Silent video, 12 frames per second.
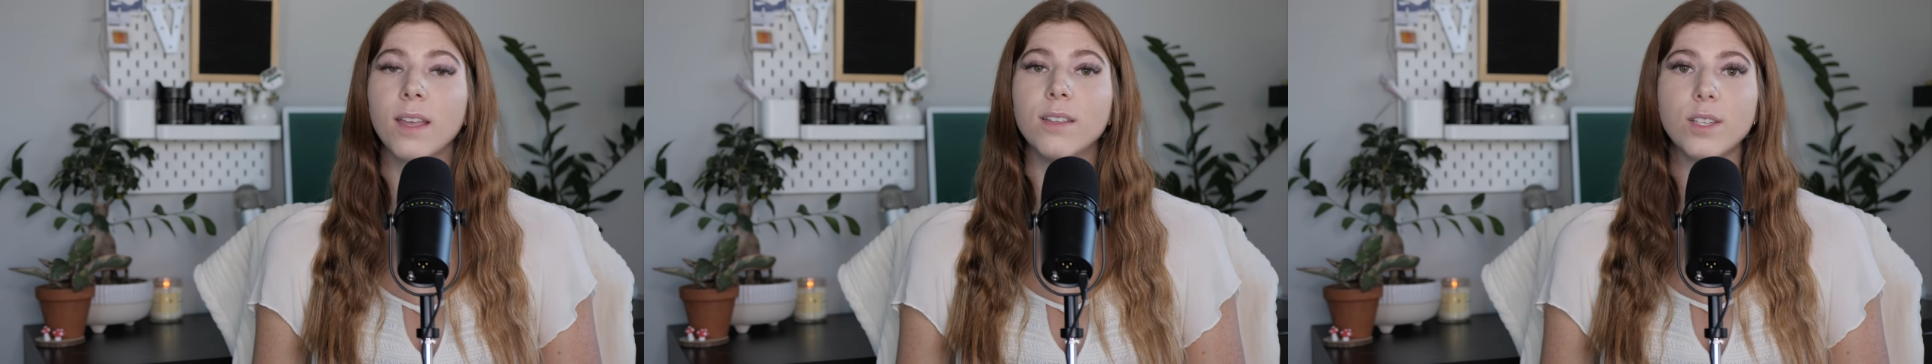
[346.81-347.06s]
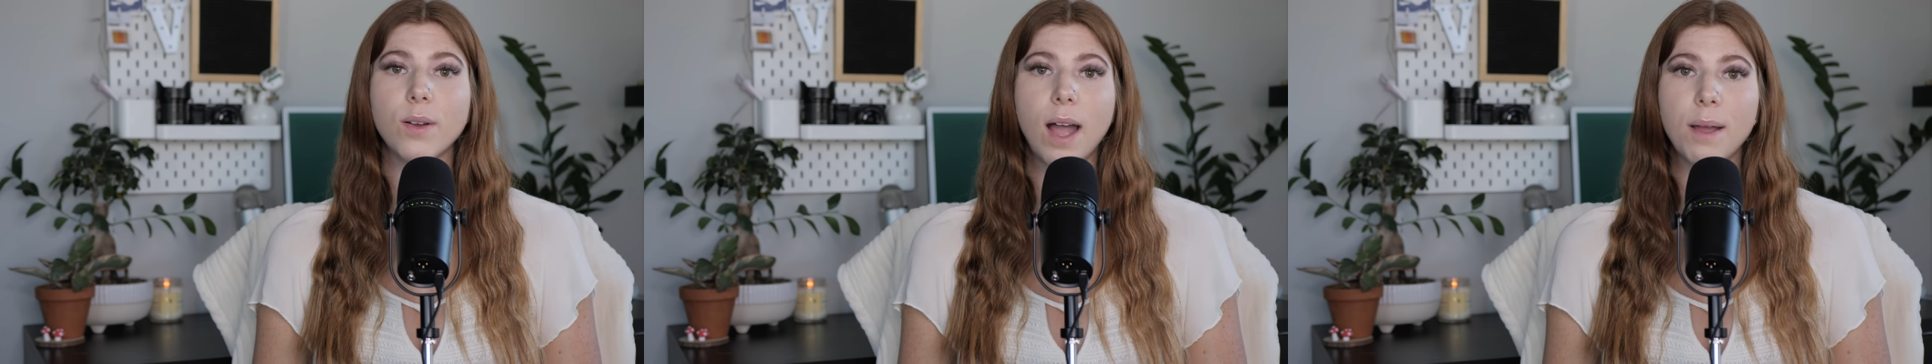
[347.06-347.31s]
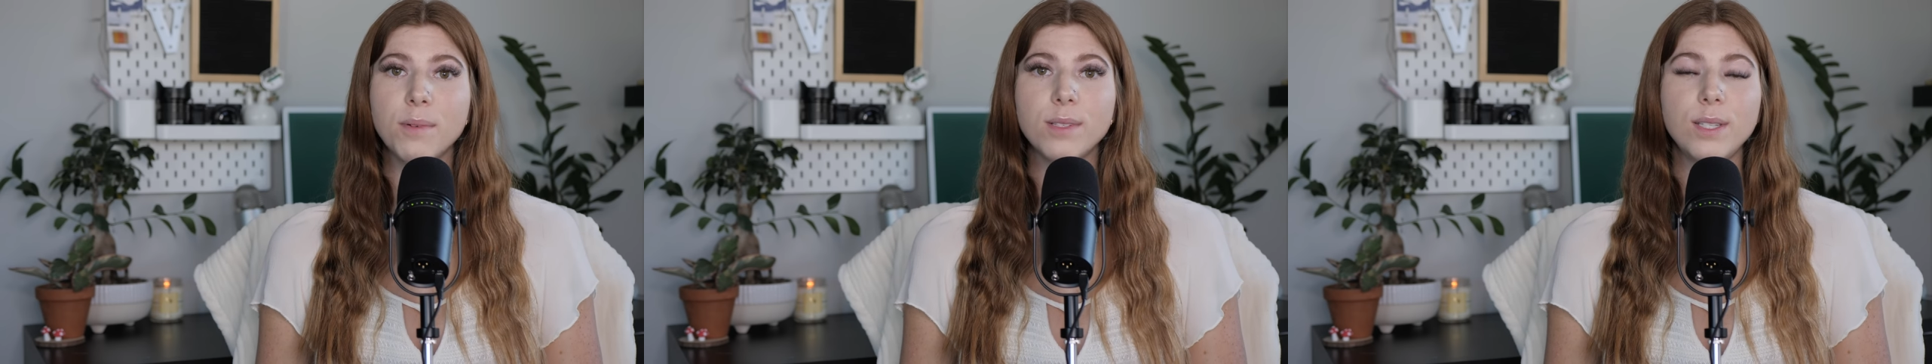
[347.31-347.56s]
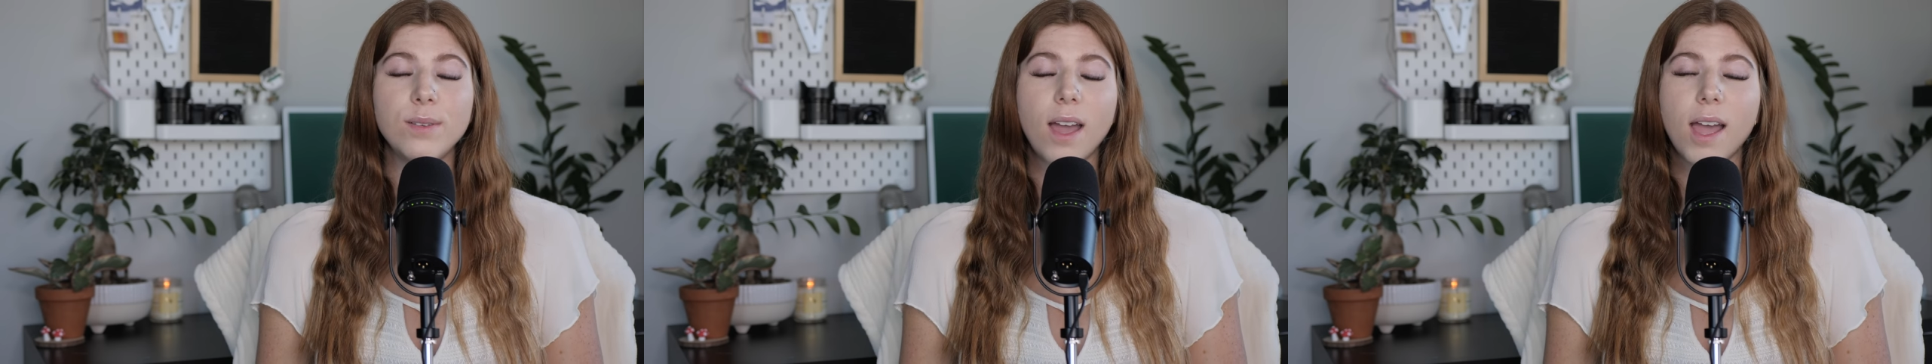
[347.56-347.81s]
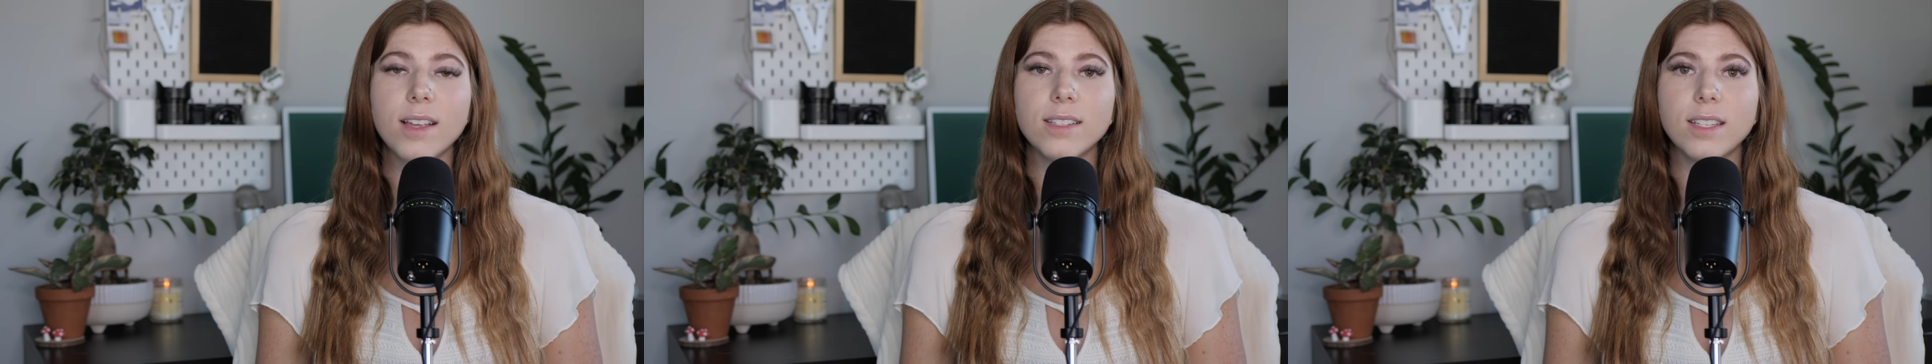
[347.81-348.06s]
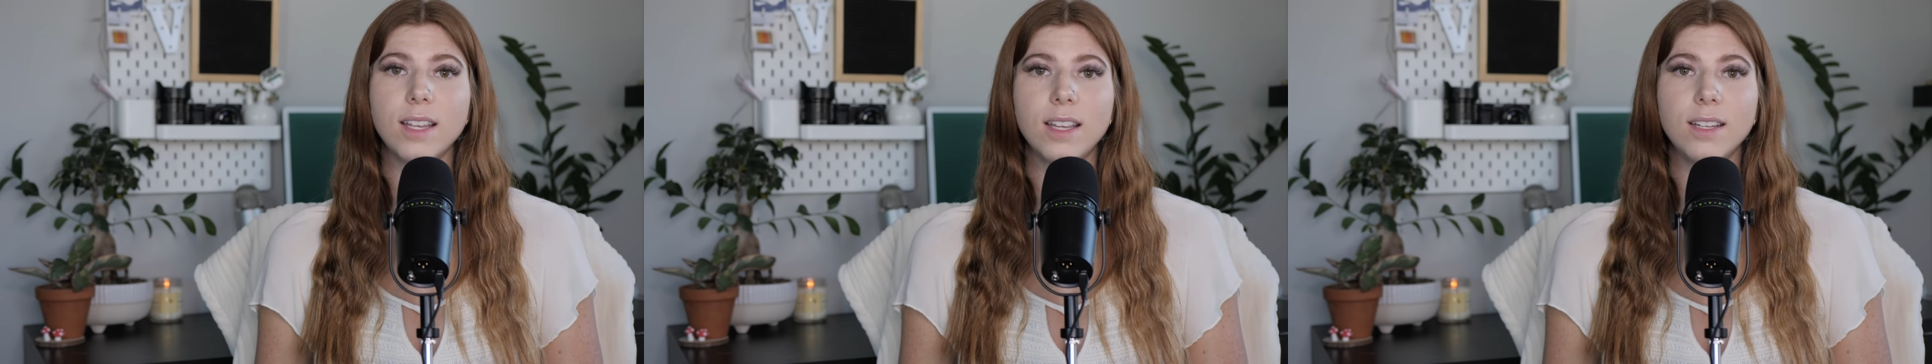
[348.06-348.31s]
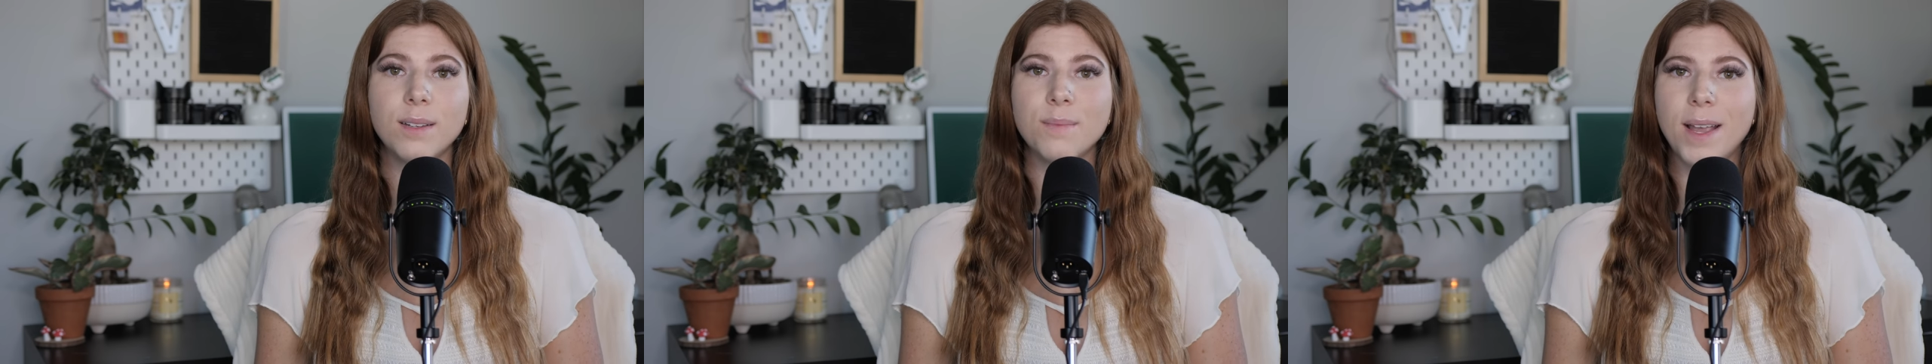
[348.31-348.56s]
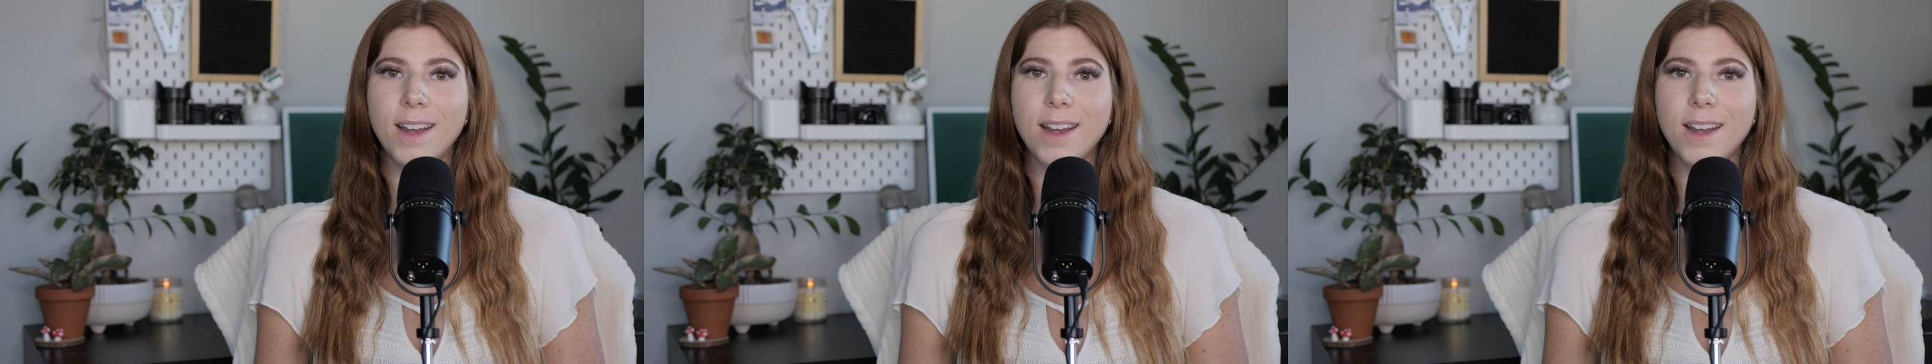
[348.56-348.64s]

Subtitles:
So I will see you guys in my